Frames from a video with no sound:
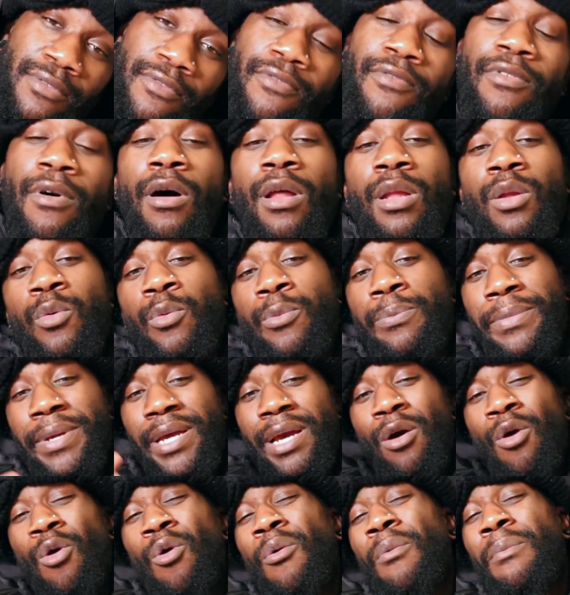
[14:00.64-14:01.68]
to follow
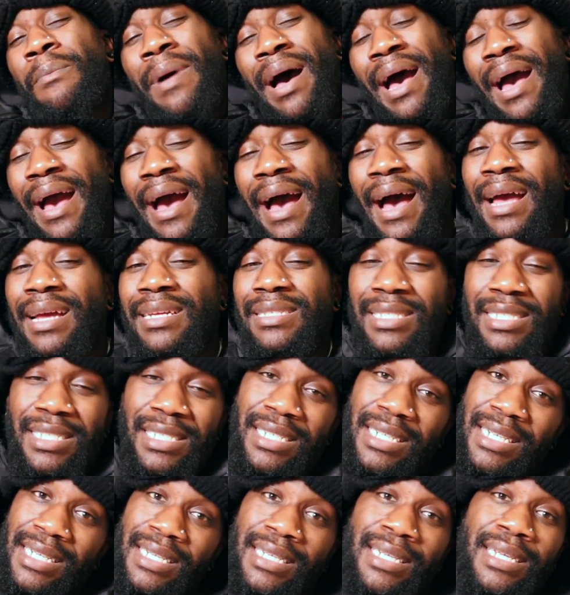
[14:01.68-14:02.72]
me on my
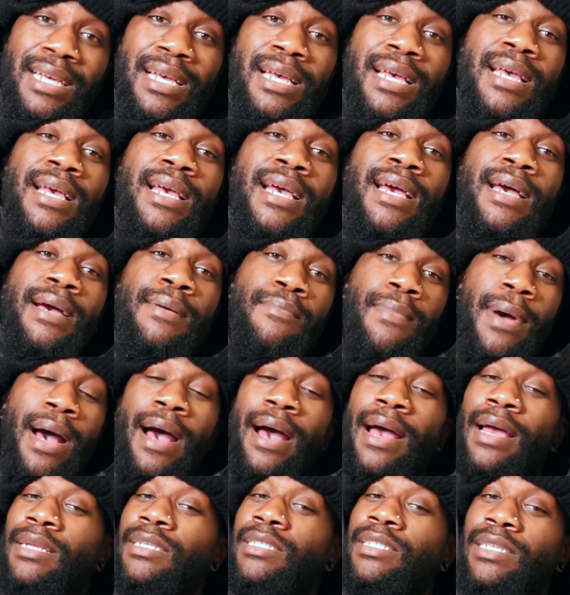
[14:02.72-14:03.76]
IG.
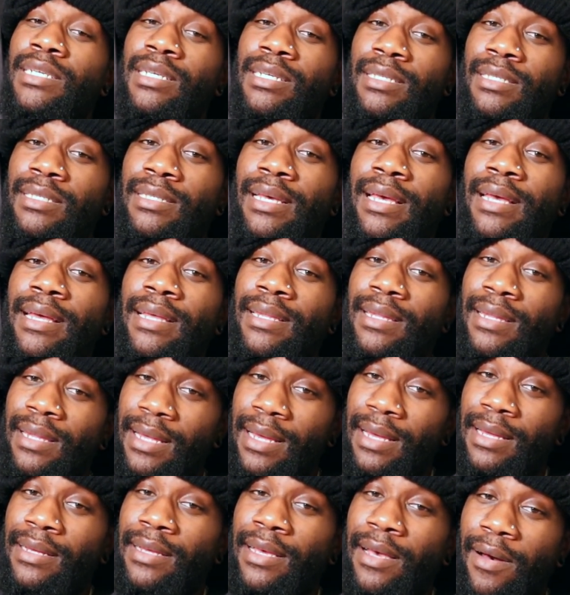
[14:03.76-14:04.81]
My IG is getting
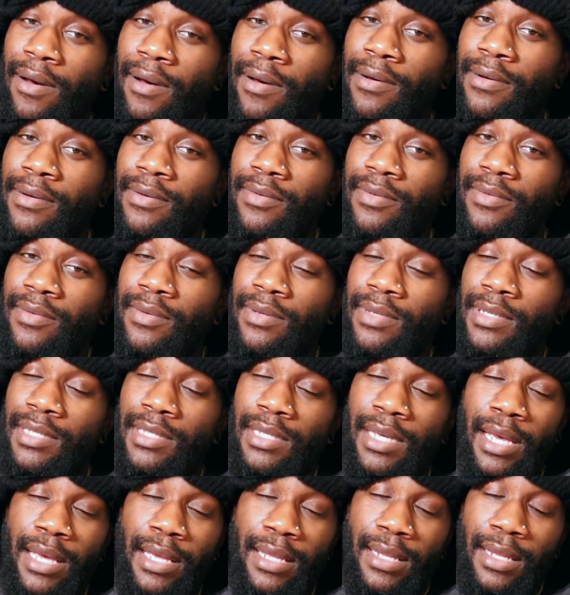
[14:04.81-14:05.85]
lit, y'all. It's
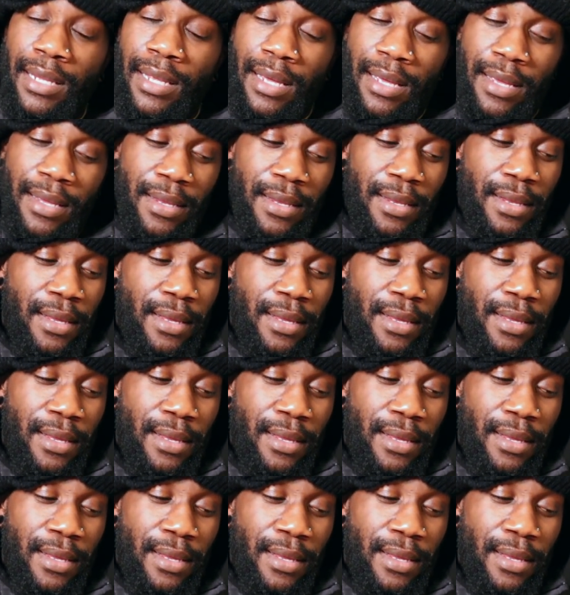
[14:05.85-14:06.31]
getting lit.